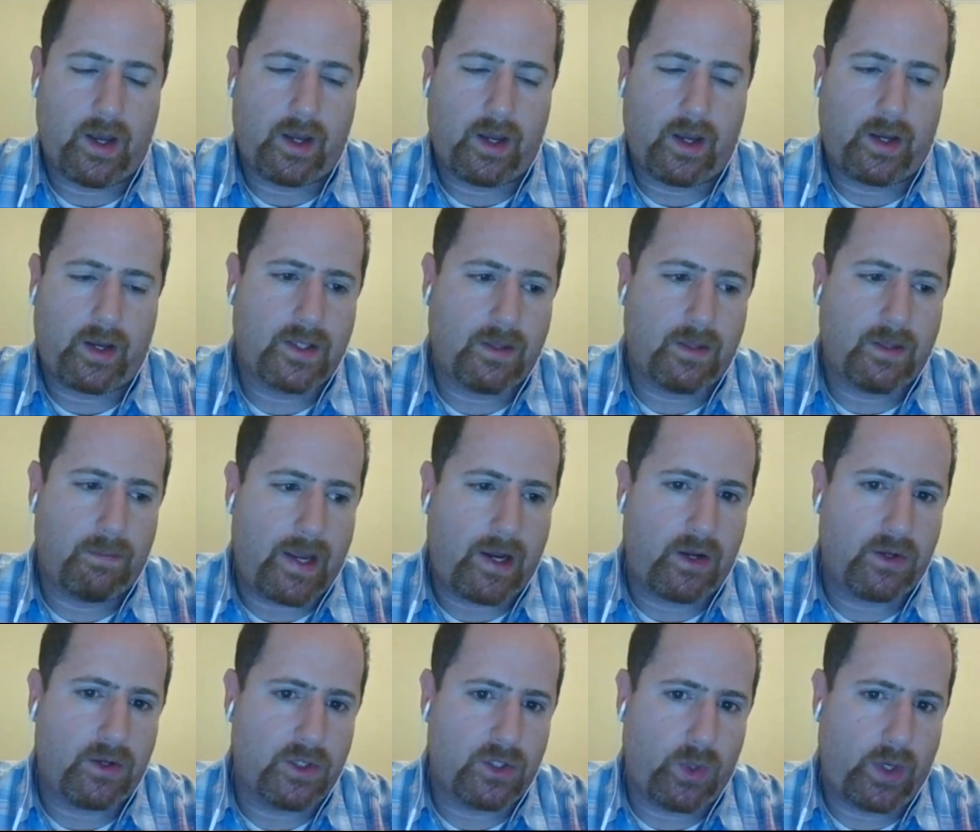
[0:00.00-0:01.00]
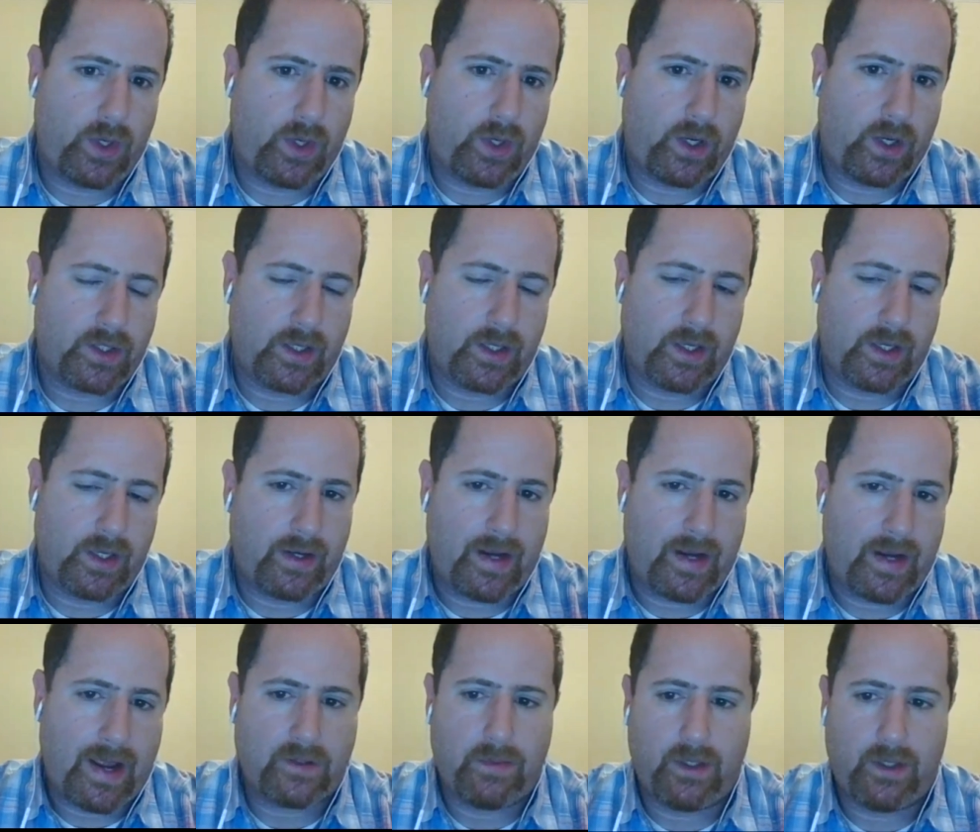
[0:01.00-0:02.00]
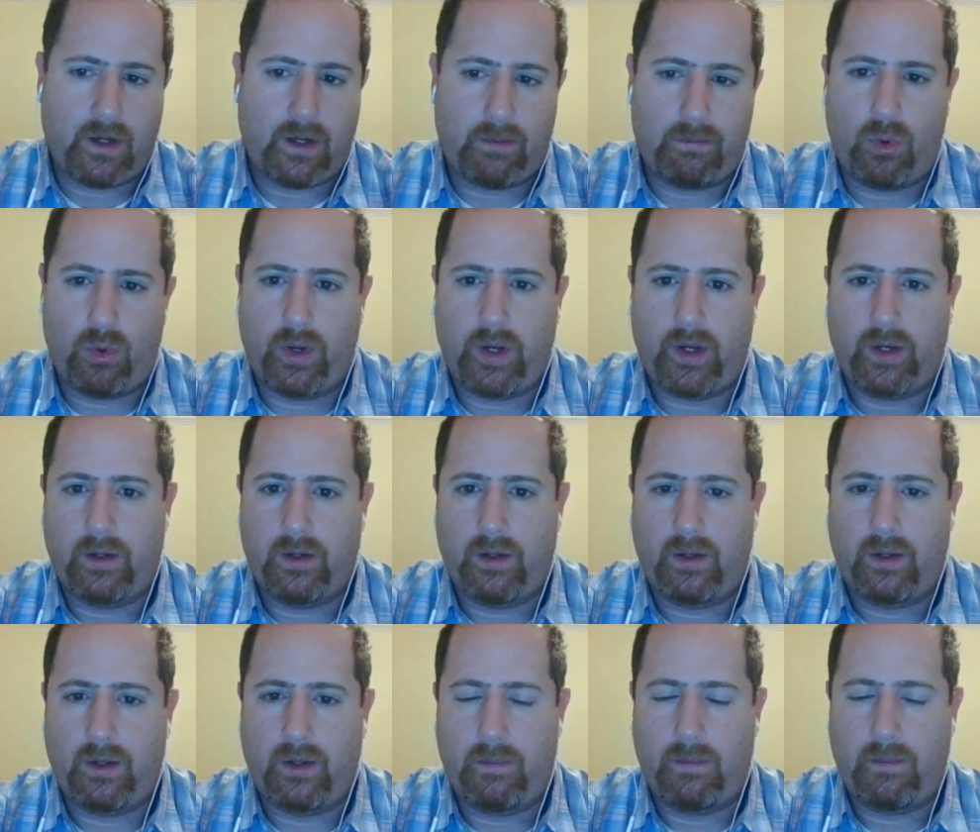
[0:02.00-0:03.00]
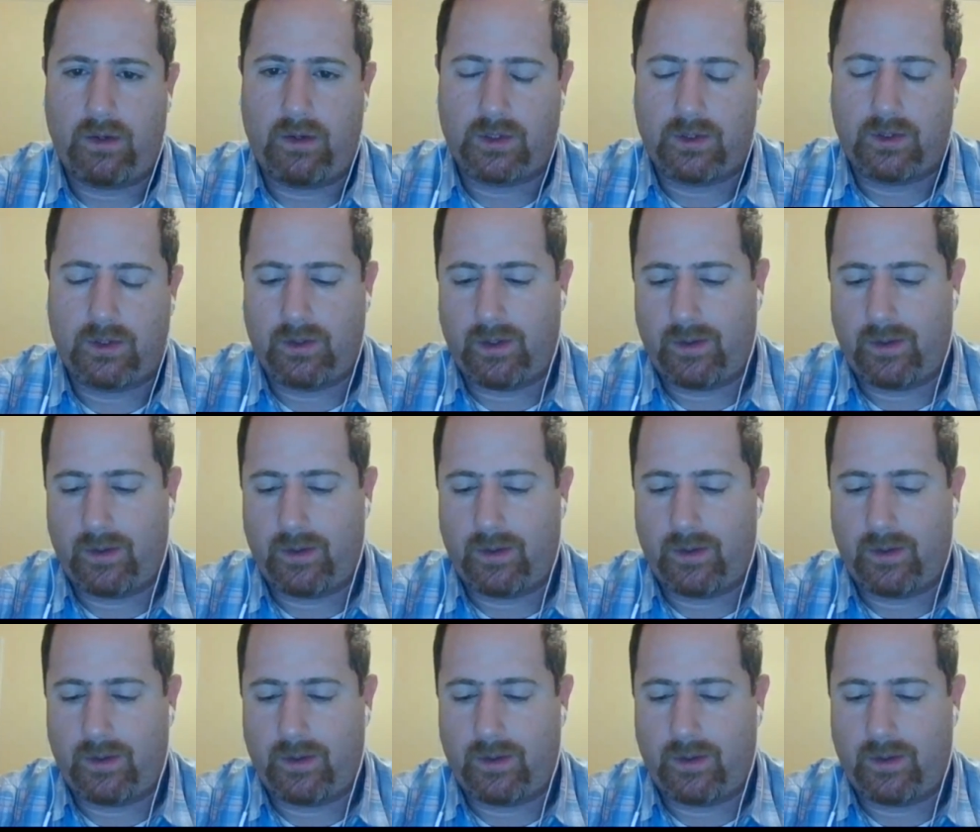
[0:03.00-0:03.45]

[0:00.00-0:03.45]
against the Bengals this week, they're gonna have to be on point. The Bengals.